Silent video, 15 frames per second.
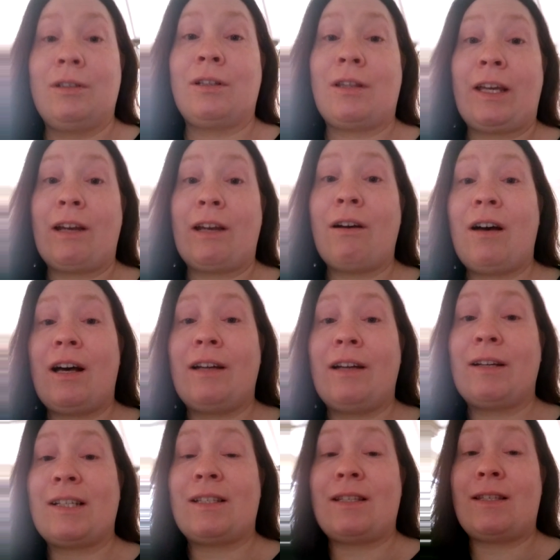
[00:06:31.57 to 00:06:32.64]
thank God,
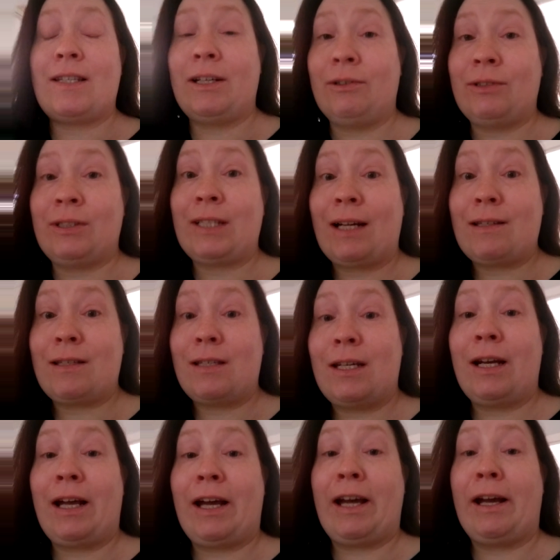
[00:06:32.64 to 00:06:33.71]
because the sale starts
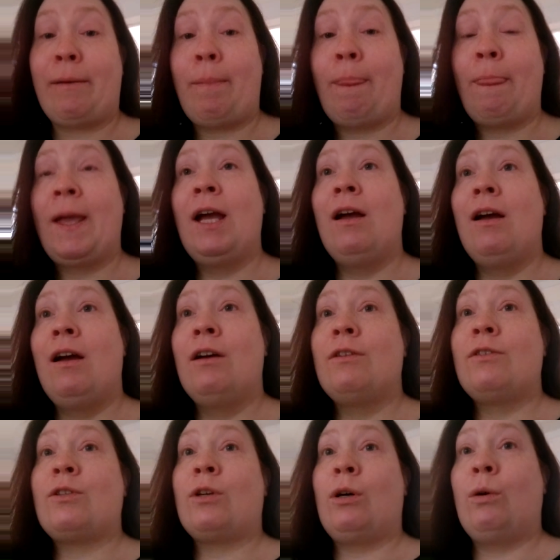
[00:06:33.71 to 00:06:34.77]
today.
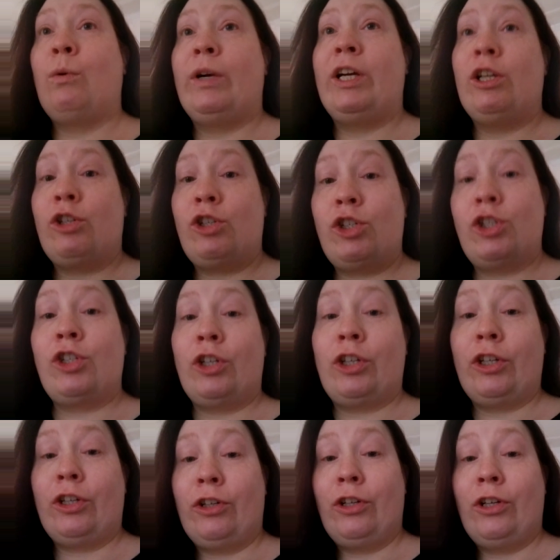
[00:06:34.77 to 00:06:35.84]
So it
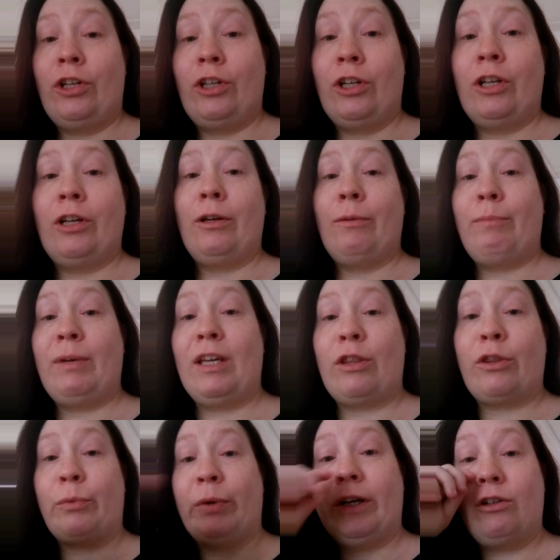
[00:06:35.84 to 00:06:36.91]
should be
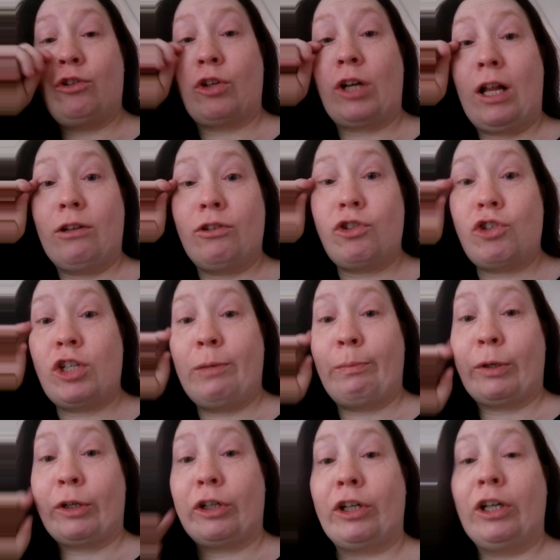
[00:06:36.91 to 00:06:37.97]
$300
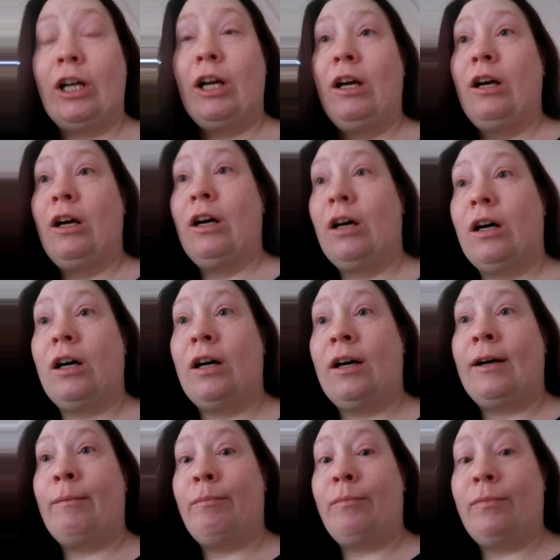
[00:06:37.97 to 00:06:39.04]
cheaper.
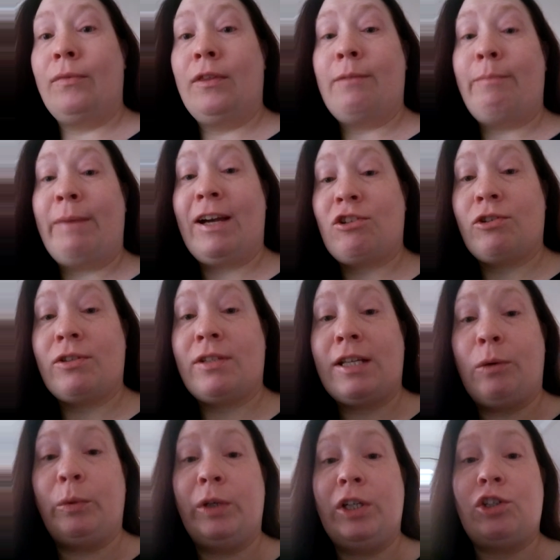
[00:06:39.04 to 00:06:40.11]
The mattress
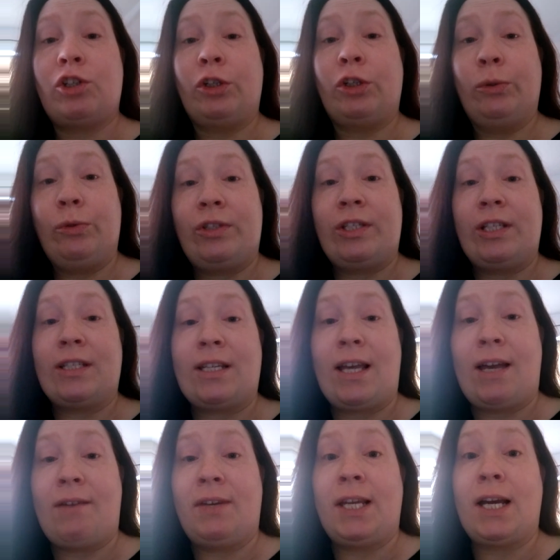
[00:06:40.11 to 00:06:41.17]
that we chose doesn't
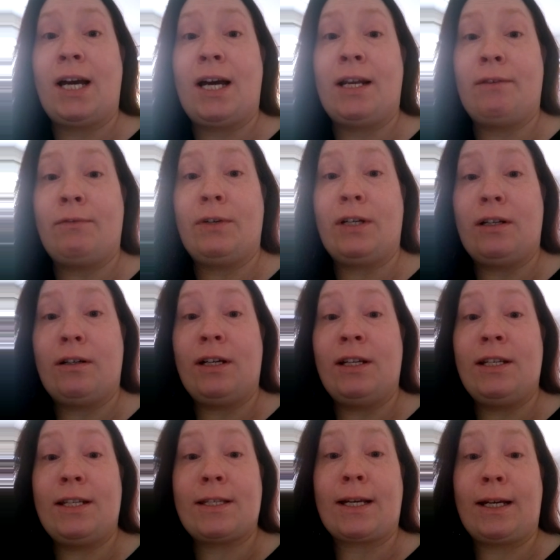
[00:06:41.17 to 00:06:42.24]
have any kind of a
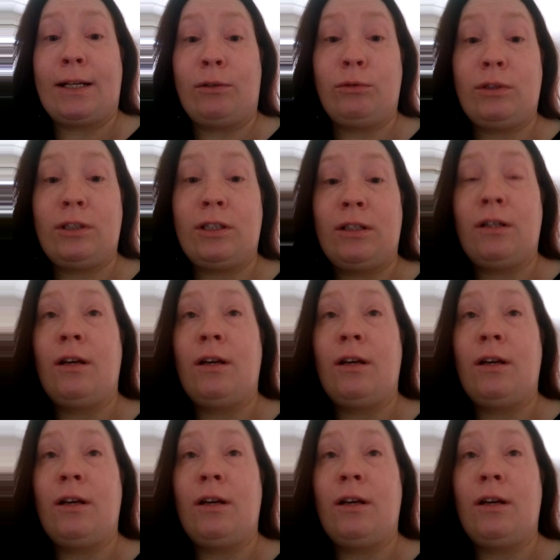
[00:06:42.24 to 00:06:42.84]
discount.